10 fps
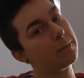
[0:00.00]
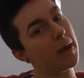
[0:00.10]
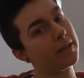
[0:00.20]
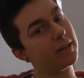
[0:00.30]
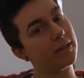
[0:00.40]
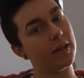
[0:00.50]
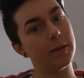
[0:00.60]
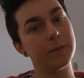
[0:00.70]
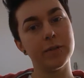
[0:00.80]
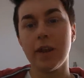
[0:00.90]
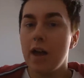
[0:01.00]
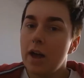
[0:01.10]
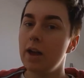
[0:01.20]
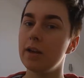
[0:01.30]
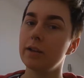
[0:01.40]
passing tips
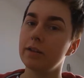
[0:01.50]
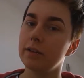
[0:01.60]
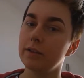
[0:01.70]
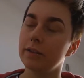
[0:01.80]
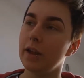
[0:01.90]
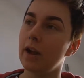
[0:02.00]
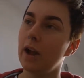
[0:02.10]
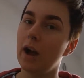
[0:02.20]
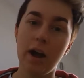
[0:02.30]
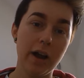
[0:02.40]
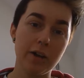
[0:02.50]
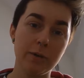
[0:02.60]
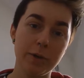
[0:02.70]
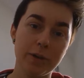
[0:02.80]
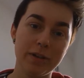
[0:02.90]
that I
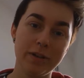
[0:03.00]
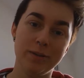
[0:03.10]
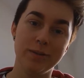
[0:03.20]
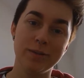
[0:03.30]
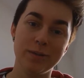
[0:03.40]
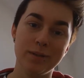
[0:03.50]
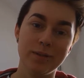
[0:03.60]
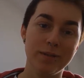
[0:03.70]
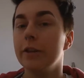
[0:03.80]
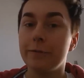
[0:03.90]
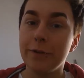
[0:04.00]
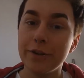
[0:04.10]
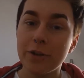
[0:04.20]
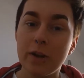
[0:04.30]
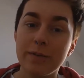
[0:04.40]
hope you can use. The
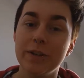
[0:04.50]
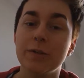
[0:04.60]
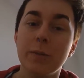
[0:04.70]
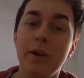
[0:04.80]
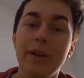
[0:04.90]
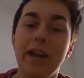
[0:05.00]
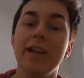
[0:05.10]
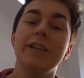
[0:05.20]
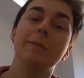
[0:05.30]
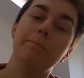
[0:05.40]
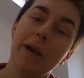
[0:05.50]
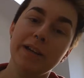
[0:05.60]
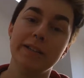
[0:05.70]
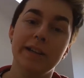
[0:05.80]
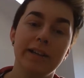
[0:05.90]
first obvious one is
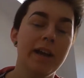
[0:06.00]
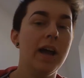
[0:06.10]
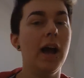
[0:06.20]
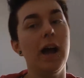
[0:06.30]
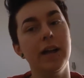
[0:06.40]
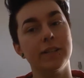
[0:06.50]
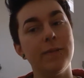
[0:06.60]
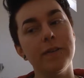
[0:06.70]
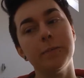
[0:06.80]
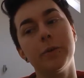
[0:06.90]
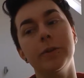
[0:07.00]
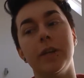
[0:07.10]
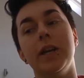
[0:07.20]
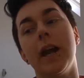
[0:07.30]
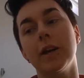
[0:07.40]
binding. It's very important
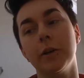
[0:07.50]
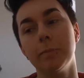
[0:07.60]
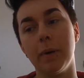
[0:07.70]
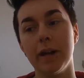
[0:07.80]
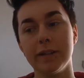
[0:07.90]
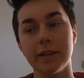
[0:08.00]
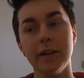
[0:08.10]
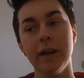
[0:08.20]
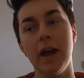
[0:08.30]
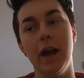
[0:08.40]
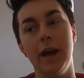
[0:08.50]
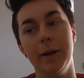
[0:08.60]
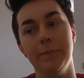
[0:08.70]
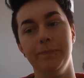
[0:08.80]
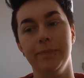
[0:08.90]
that you get a good binder.
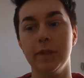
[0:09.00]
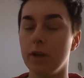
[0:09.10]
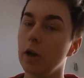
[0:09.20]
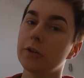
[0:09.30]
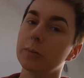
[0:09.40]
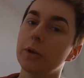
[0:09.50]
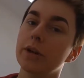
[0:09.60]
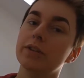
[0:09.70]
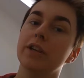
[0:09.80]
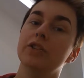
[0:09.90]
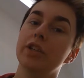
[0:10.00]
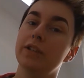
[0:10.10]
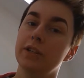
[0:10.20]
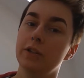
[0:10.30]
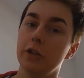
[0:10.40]
Underworks and
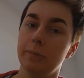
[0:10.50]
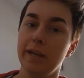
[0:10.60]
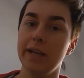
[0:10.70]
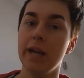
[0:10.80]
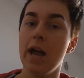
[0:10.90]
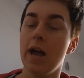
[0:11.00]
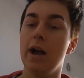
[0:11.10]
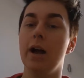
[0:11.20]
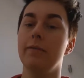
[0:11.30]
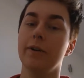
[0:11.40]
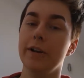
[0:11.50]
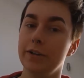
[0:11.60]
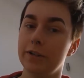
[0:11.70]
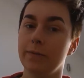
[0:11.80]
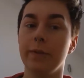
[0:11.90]
GC2B are very
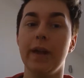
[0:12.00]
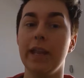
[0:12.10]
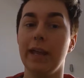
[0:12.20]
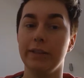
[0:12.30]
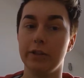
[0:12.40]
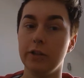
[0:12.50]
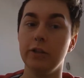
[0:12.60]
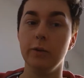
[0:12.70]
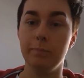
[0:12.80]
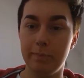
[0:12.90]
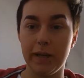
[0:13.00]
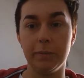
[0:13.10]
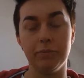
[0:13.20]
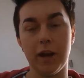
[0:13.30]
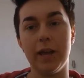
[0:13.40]
useful. They're like the two
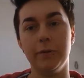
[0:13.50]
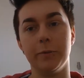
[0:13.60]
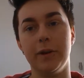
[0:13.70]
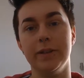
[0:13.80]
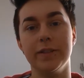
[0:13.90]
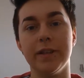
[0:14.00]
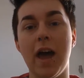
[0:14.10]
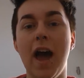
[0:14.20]
big brand ones,